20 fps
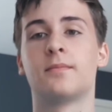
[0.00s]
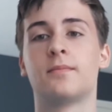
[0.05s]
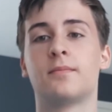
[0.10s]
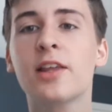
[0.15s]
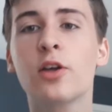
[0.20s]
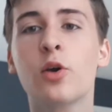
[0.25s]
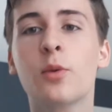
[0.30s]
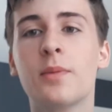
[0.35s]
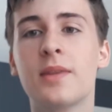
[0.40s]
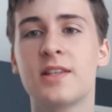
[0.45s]
I
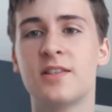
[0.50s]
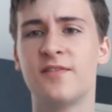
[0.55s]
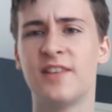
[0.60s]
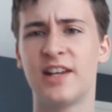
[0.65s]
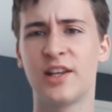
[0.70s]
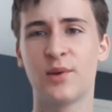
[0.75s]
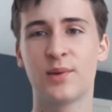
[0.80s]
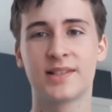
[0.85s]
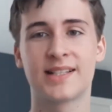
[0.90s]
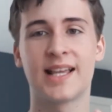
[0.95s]
hope this
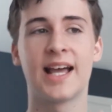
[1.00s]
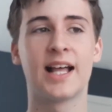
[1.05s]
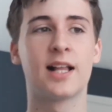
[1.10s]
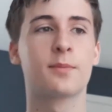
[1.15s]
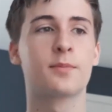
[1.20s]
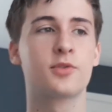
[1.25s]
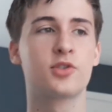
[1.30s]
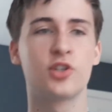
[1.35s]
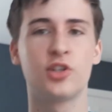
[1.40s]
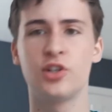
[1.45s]
video has
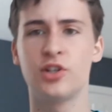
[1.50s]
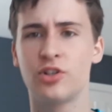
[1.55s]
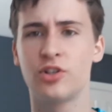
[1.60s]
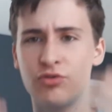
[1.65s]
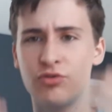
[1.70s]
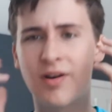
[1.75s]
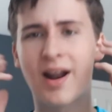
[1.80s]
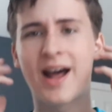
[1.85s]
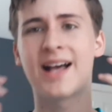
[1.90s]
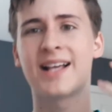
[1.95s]
helped you
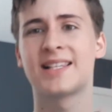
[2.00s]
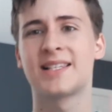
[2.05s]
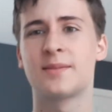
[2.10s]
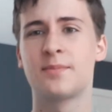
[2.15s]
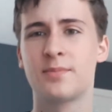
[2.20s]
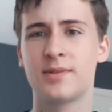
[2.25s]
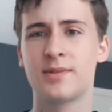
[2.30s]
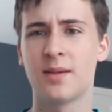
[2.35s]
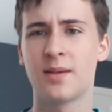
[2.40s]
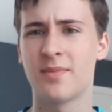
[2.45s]

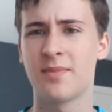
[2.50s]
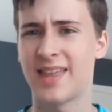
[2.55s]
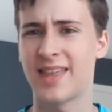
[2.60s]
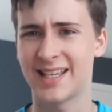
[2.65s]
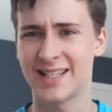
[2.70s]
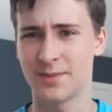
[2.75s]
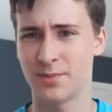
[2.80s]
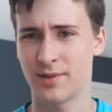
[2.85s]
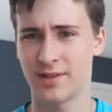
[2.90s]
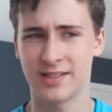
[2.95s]
grasp some
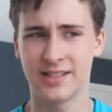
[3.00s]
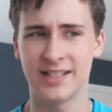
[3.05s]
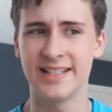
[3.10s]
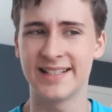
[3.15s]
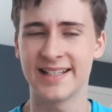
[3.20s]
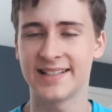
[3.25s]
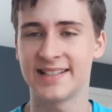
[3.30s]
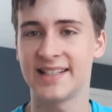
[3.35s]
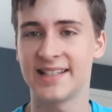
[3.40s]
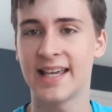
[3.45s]
things about
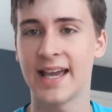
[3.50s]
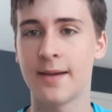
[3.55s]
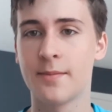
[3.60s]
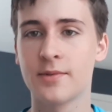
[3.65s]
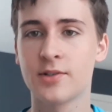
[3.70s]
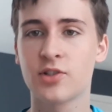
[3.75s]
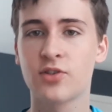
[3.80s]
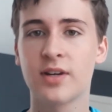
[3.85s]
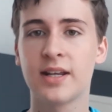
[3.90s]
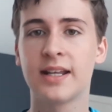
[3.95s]
GCSE
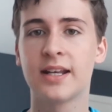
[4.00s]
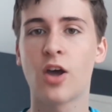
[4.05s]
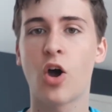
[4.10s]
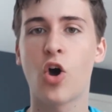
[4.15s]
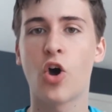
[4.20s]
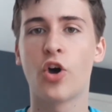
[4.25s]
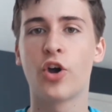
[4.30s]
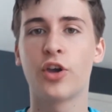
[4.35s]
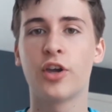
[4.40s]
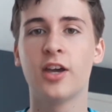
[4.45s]
chemistry and
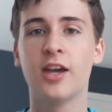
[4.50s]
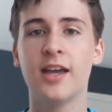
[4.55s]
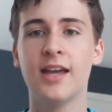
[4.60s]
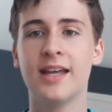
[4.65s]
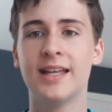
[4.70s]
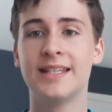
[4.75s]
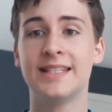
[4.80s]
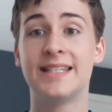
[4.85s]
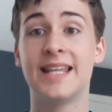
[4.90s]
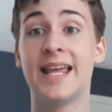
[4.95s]
how
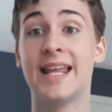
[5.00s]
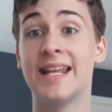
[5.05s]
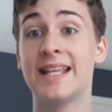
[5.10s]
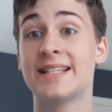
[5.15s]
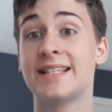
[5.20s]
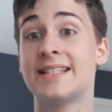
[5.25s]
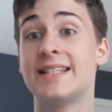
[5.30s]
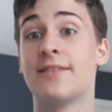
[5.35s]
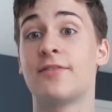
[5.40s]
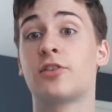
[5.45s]
it is
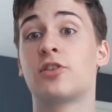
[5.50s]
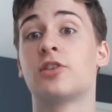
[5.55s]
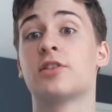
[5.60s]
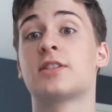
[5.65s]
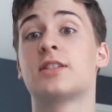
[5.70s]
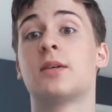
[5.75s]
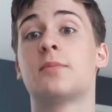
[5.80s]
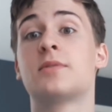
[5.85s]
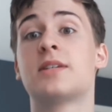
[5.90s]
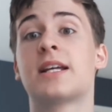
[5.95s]
a difficult
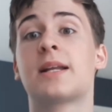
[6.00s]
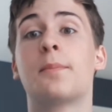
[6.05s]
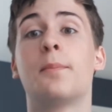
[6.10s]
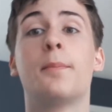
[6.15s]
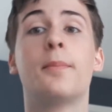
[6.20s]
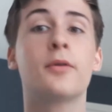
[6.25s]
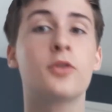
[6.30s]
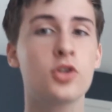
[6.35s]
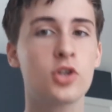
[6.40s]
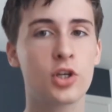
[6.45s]
subject,
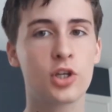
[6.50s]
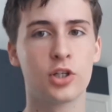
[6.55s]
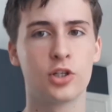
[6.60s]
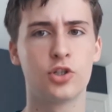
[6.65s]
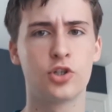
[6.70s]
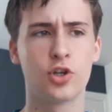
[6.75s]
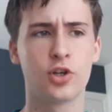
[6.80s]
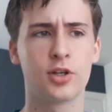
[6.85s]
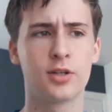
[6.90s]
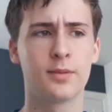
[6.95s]
but you can
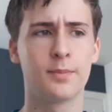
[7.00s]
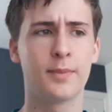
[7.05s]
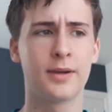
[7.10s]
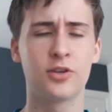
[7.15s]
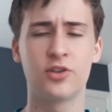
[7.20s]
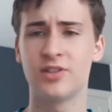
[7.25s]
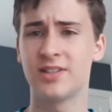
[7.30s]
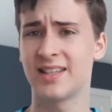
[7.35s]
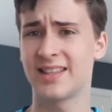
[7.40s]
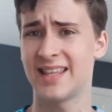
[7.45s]
do it by
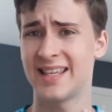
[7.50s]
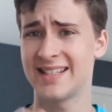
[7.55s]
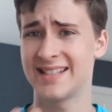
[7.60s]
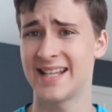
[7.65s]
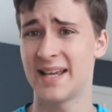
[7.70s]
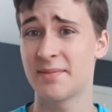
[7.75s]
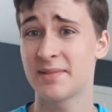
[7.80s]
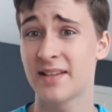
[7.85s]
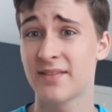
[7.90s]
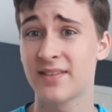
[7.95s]
using these
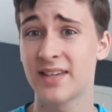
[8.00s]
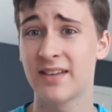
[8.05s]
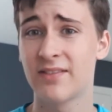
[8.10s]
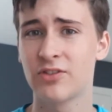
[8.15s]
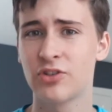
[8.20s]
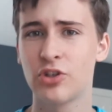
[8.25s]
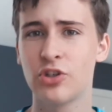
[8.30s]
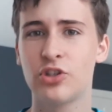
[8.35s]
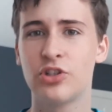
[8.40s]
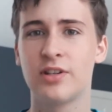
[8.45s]
tips I've
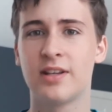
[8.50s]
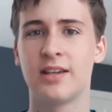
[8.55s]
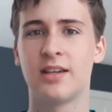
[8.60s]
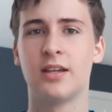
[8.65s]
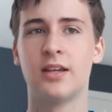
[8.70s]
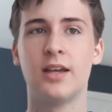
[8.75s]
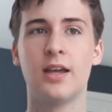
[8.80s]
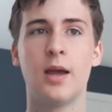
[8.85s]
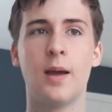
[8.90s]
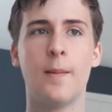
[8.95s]
given you to
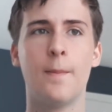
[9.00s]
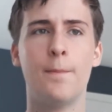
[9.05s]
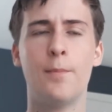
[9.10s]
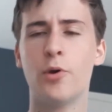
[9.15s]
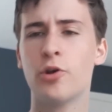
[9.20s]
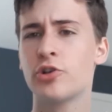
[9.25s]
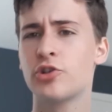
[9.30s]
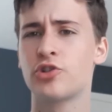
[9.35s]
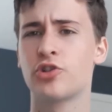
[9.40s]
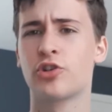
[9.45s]

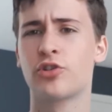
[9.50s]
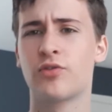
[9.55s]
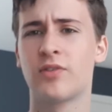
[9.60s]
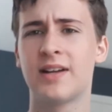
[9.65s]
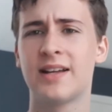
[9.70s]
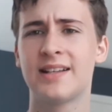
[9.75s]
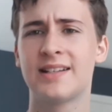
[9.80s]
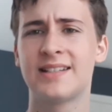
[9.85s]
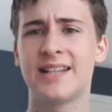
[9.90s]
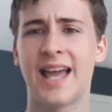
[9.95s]
boost your
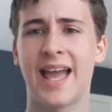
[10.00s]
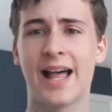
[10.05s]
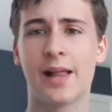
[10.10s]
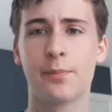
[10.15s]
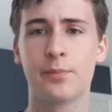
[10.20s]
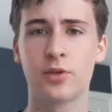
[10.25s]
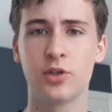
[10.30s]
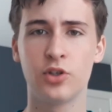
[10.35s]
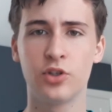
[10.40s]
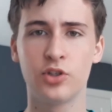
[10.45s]
grade to
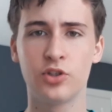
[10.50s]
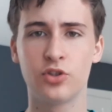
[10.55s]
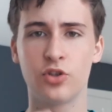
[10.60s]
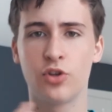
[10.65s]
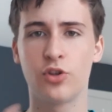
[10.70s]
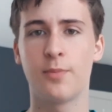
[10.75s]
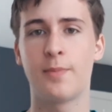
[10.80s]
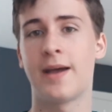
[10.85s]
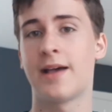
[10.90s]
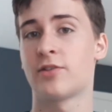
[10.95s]
help you do
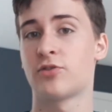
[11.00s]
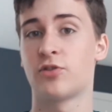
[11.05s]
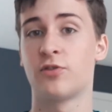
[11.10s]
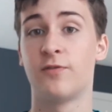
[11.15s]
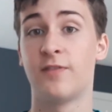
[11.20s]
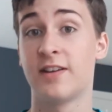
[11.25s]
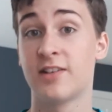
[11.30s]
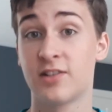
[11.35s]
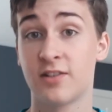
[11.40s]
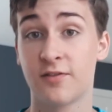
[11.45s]
the best
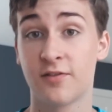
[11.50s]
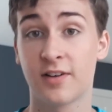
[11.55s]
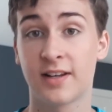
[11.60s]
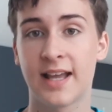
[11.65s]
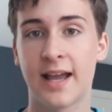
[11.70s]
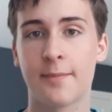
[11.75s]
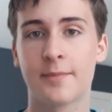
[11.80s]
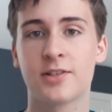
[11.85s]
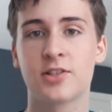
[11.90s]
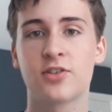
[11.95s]
revision for
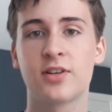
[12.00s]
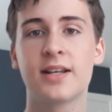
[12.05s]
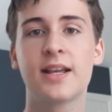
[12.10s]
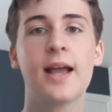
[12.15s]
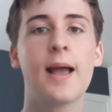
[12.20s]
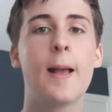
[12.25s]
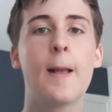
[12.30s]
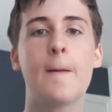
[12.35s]
chemistry.